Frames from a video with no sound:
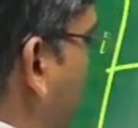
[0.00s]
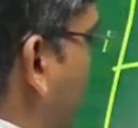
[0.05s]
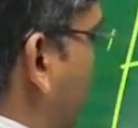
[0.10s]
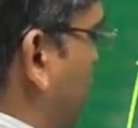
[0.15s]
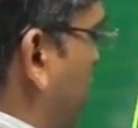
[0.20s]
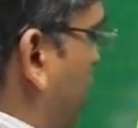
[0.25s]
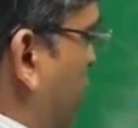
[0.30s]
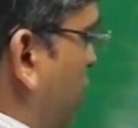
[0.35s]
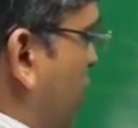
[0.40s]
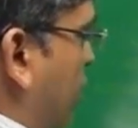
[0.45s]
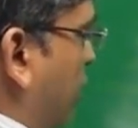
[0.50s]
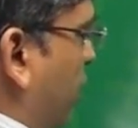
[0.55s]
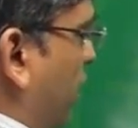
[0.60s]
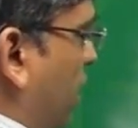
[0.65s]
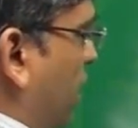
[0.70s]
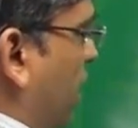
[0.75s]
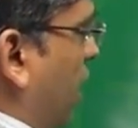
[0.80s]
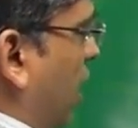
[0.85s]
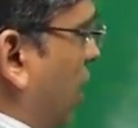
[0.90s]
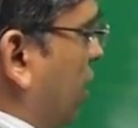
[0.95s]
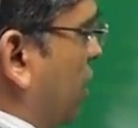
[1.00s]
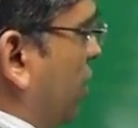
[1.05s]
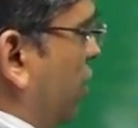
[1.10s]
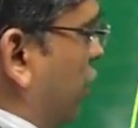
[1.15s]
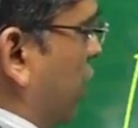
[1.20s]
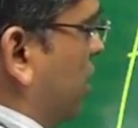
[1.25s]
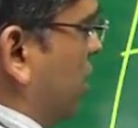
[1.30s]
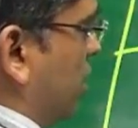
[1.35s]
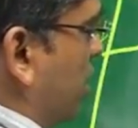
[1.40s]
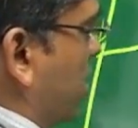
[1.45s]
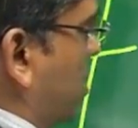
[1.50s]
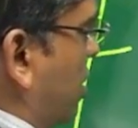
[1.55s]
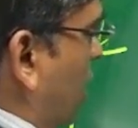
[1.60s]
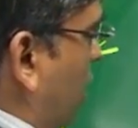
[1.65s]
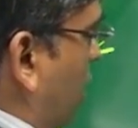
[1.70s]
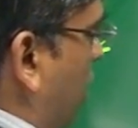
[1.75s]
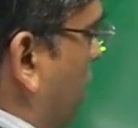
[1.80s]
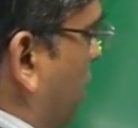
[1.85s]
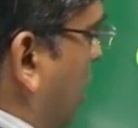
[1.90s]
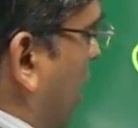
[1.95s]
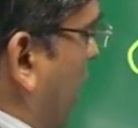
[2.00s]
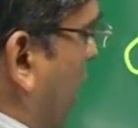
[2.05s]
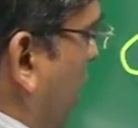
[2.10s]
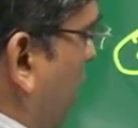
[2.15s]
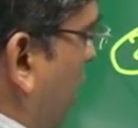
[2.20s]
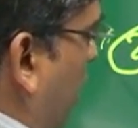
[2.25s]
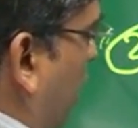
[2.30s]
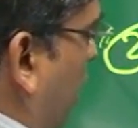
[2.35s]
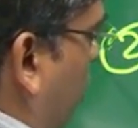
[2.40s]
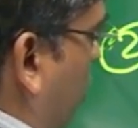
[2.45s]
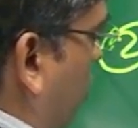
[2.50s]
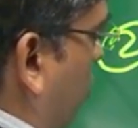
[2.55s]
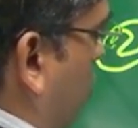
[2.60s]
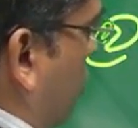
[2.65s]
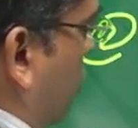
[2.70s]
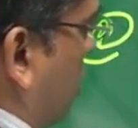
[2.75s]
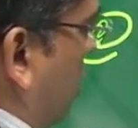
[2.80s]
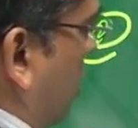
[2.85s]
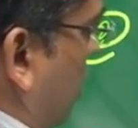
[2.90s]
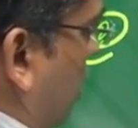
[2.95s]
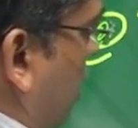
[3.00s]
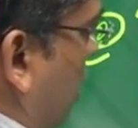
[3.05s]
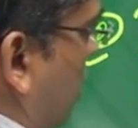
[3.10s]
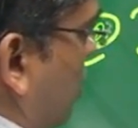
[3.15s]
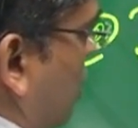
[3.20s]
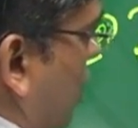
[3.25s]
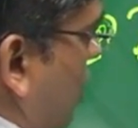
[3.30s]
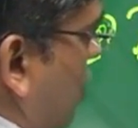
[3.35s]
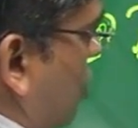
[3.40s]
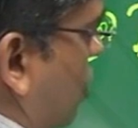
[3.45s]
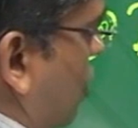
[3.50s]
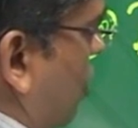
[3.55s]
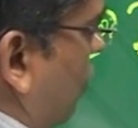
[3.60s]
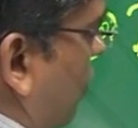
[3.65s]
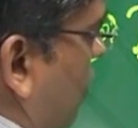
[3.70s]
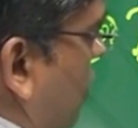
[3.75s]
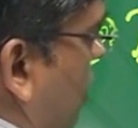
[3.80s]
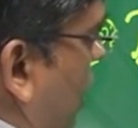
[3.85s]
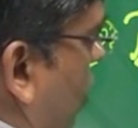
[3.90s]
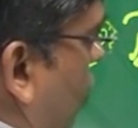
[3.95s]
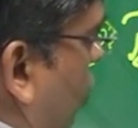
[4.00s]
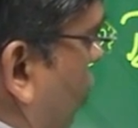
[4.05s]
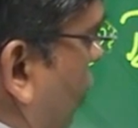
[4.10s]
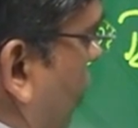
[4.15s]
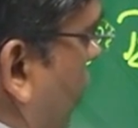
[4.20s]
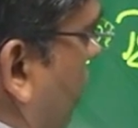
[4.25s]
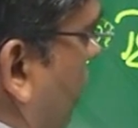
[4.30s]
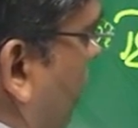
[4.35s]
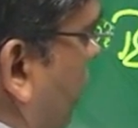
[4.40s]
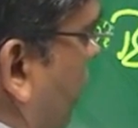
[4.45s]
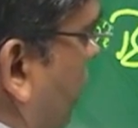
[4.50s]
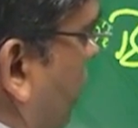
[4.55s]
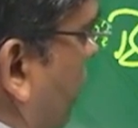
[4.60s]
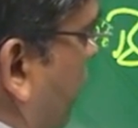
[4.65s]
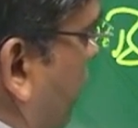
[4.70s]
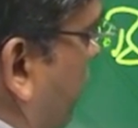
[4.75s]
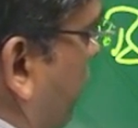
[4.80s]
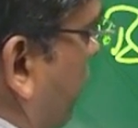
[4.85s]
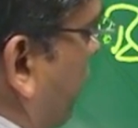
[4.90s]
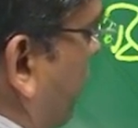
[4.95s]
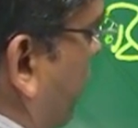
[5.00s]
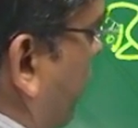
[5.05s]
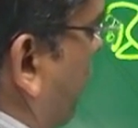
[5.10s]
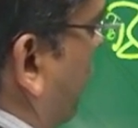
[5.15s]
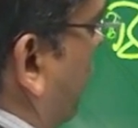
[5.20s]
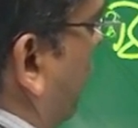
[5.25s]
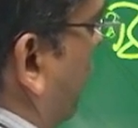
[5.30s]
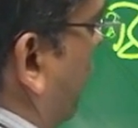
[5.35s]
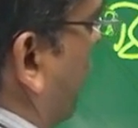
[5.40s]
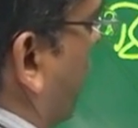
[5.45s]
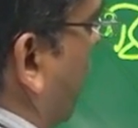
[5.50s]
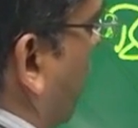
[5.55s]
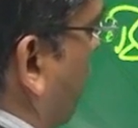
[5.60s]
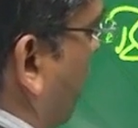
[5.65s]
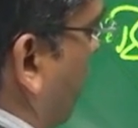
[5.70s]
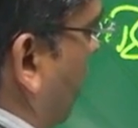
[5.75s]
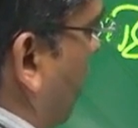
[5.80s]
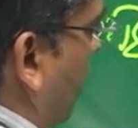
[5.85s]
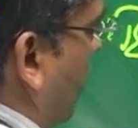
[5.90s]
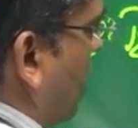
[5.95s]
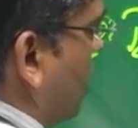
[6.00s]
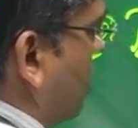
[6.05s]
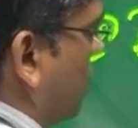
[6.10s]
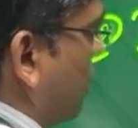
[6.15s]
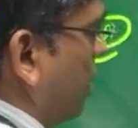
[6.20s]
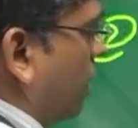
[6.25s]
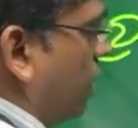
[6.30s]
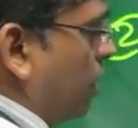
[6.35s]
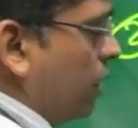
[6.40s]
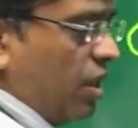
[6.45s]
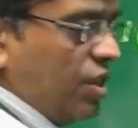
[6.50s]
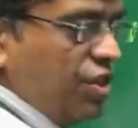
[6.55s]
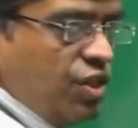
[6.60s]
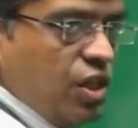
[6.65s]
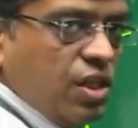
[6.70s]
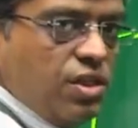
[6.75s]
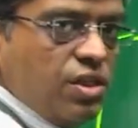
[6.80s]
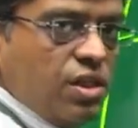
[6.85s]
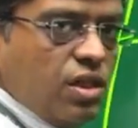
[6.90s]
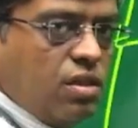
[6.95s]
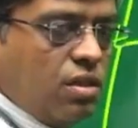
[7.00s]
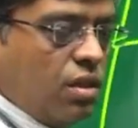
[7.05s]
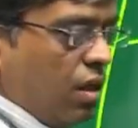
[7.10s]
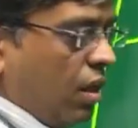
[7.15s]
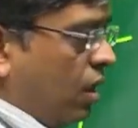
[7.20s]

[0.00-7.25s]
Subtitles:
changes with the other changes, that includes the changes of the synovium plus the changes